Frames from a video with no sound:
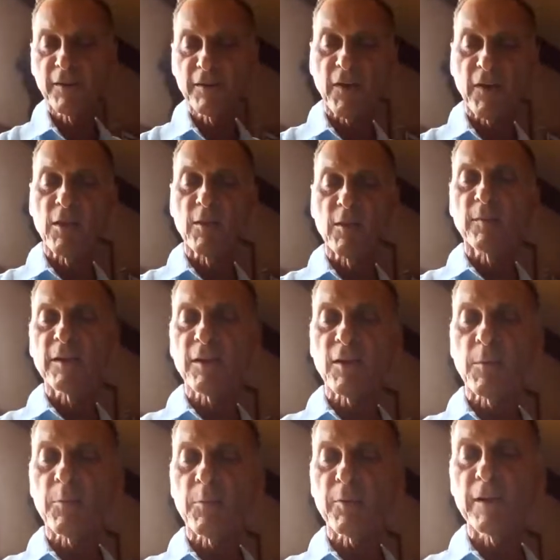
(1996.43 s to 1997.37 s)
development
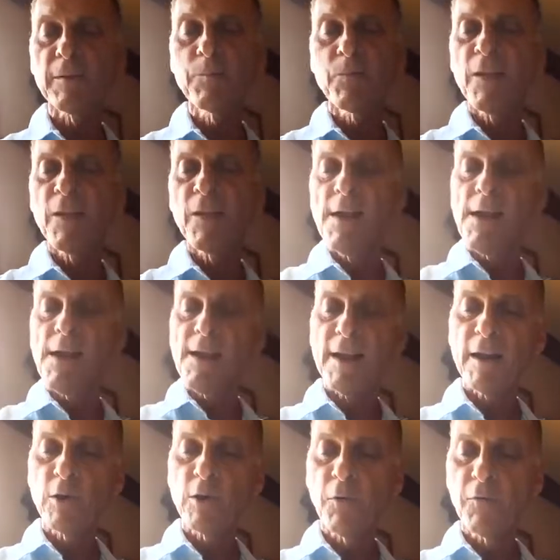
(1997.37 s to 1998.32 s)
company.
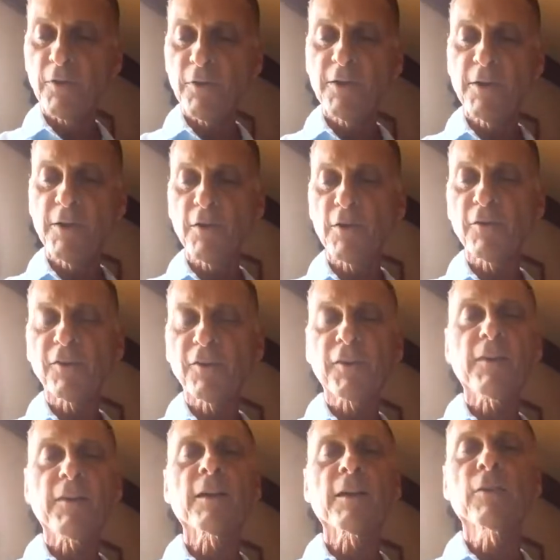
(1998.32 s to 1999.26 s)
And over the years,
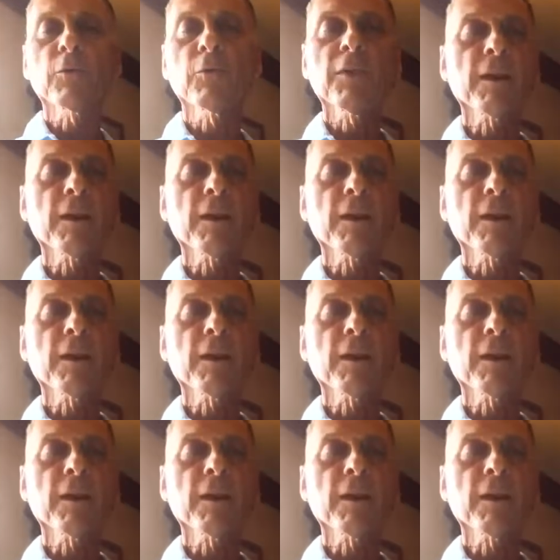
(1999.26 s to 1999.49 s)
I grew